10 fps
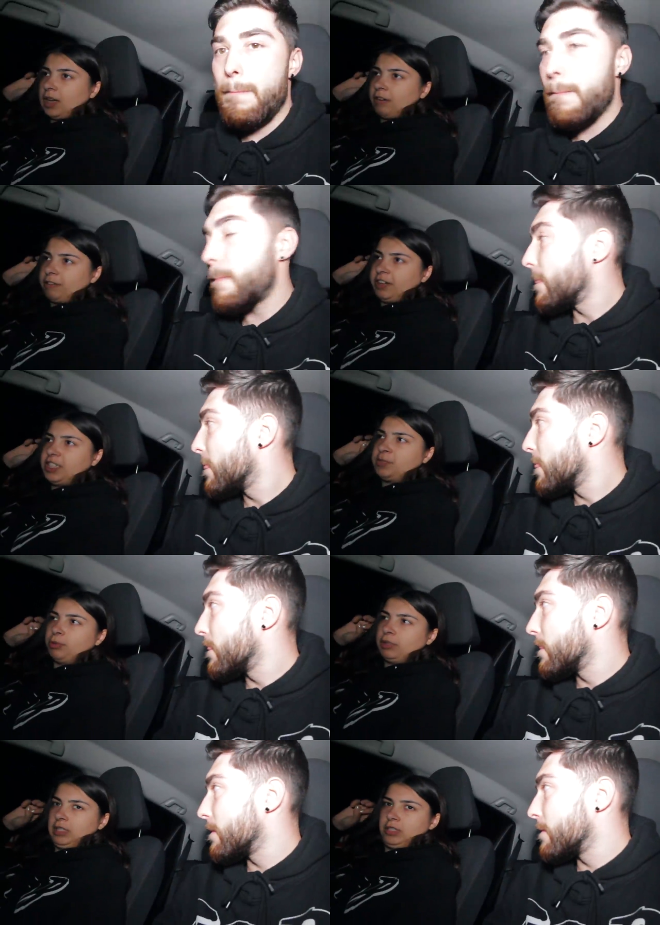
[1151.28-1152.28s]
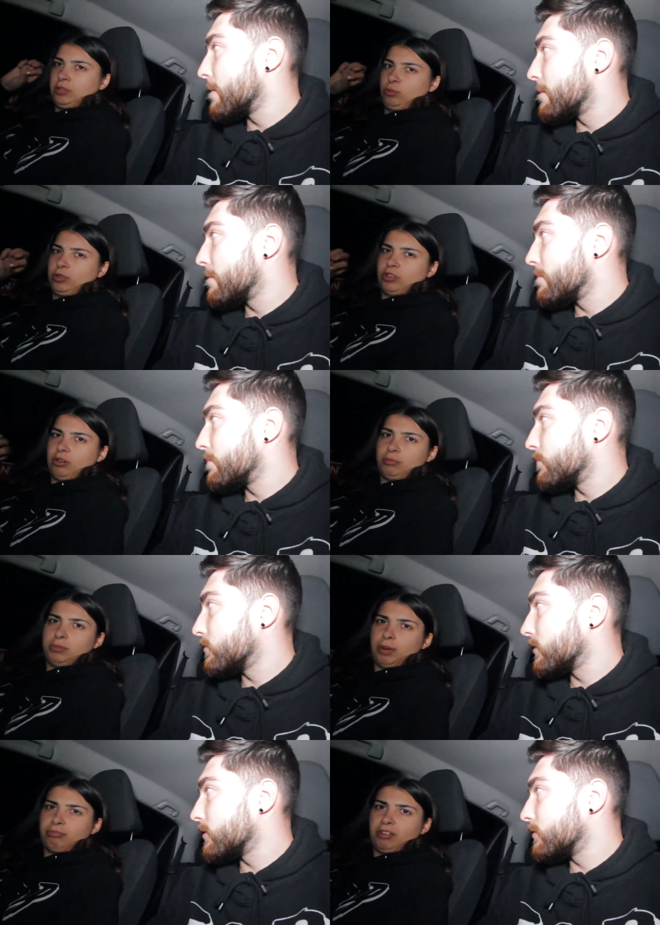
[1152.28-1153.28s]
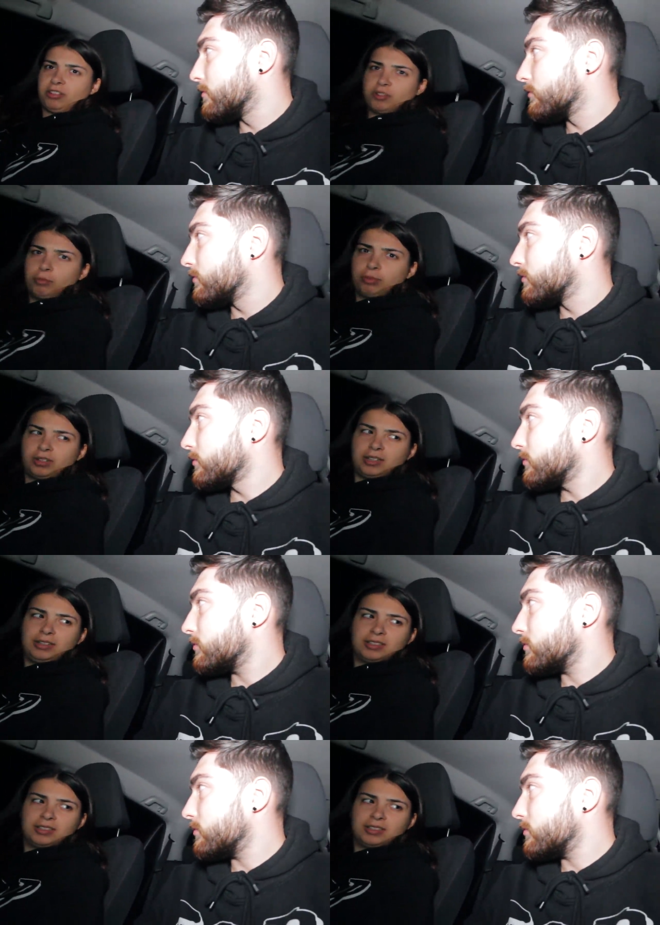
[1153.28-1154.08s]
Speaker 1: Yeah, Facebook listens all the time, but my brother's not bloody